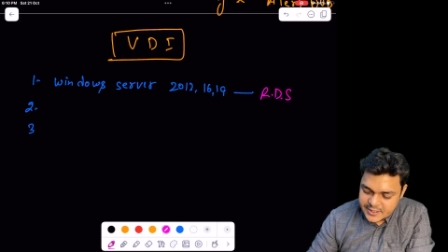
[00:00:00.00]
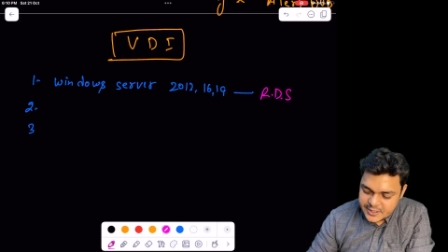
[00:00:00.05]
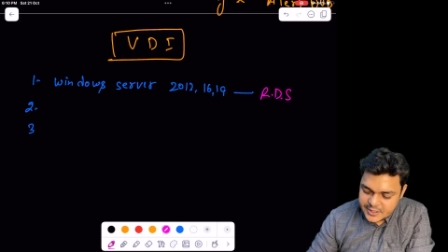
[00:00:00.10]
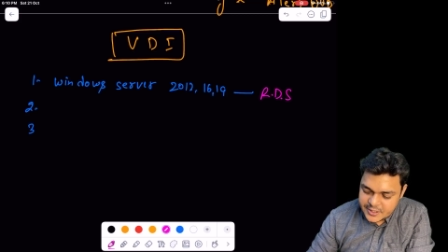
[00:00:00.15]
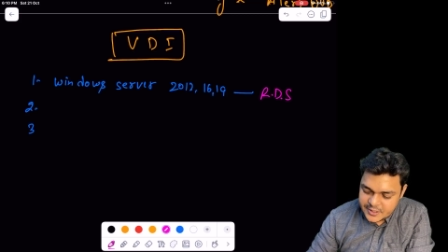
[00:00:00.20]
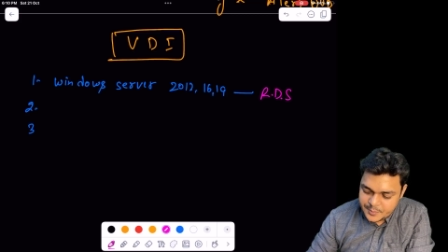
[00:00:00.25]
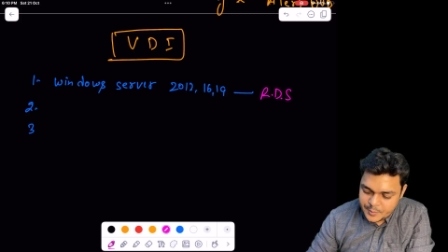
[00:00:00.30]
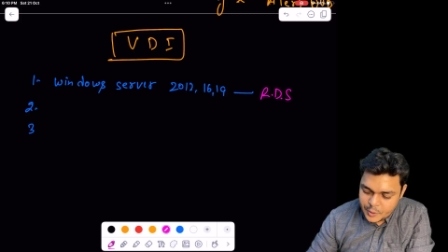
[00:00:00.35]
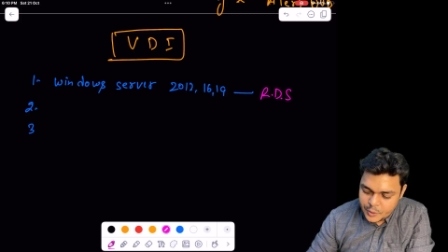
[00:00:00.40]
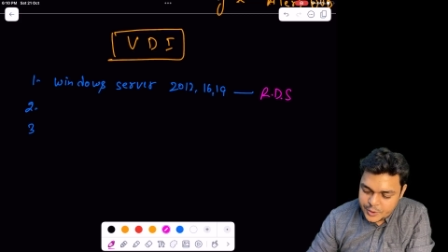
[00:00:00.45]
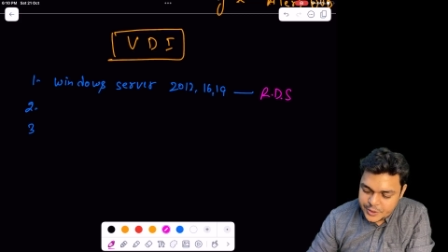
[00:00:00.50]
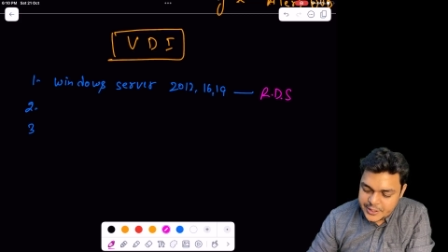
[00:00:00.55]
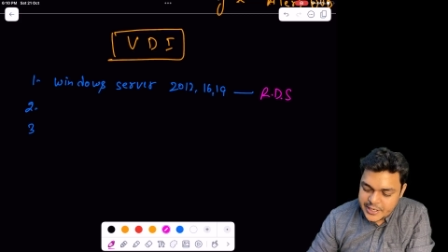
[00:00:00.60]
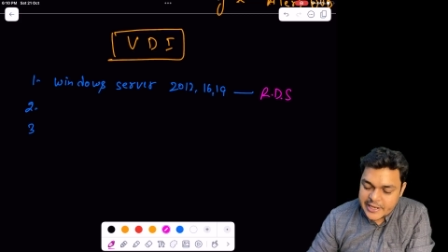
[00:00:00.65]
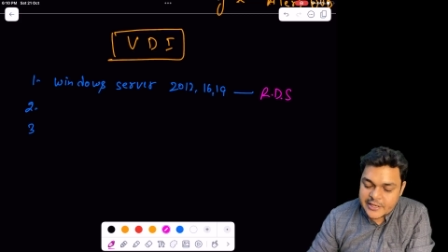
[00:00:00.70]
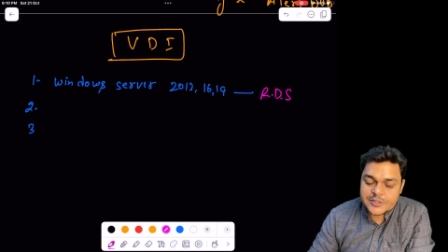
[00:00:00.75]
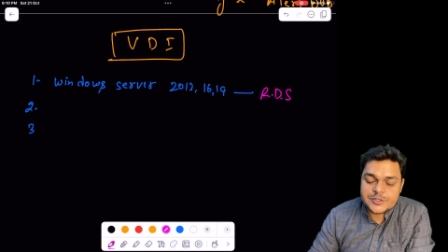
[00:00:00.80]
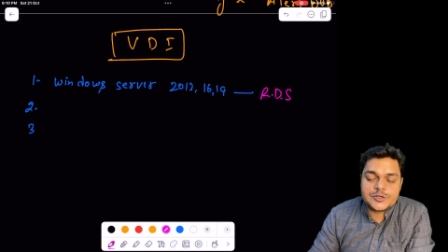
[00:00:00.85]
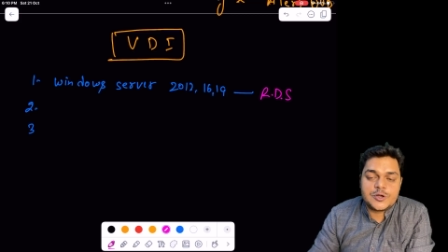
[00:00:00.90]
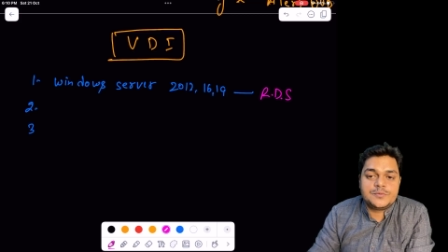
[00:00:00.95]
Remote
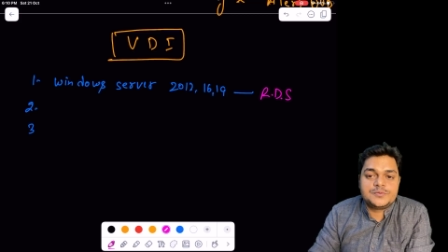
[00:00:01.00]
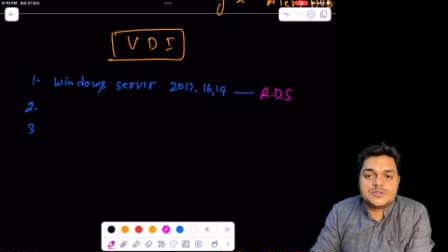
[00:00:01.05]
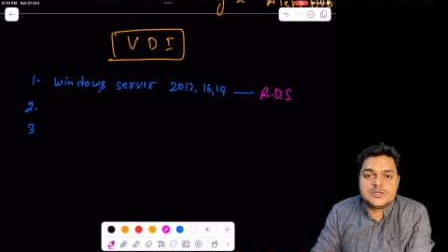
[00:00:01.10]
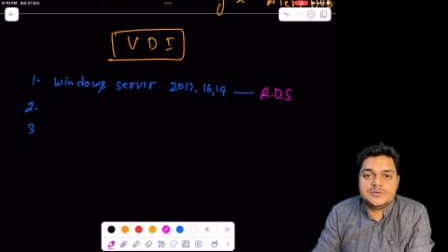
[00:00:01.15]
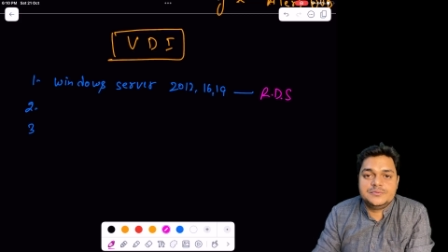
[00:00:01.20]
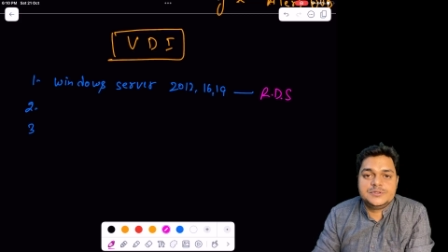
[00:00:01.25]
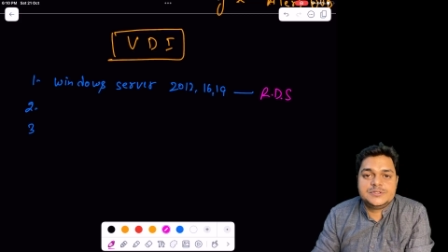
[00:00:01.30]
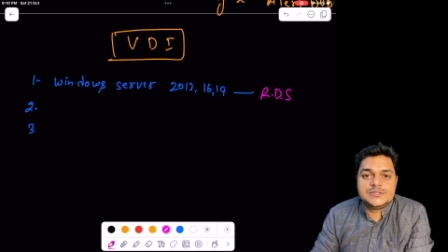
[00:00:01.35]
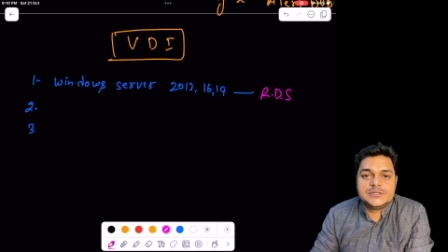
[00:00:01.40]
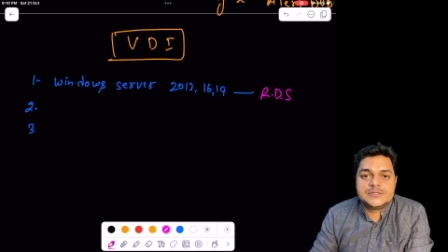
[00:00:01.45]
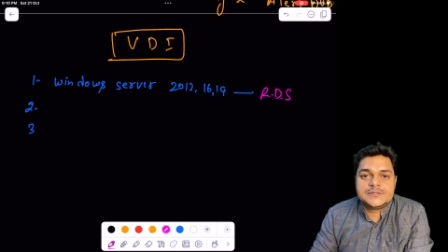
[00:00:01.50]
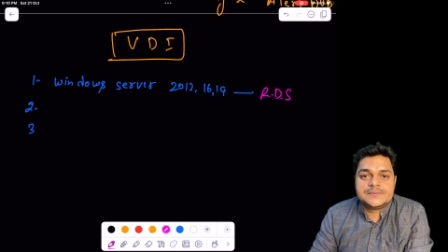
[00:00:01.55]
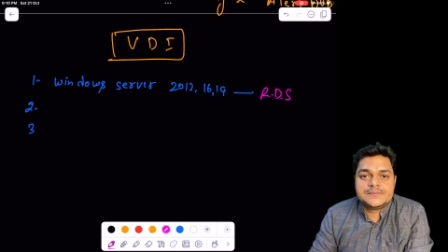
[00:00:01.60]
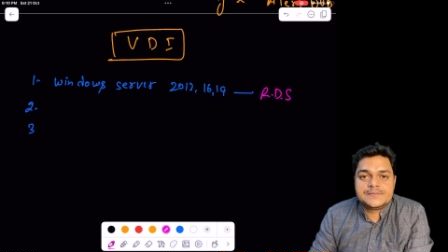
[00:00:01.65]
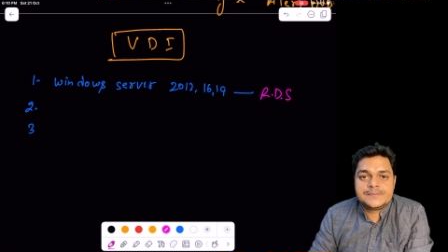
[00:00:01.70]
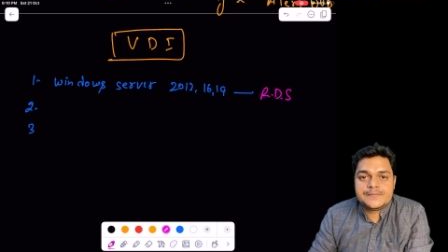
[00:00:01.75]
Desktop Services.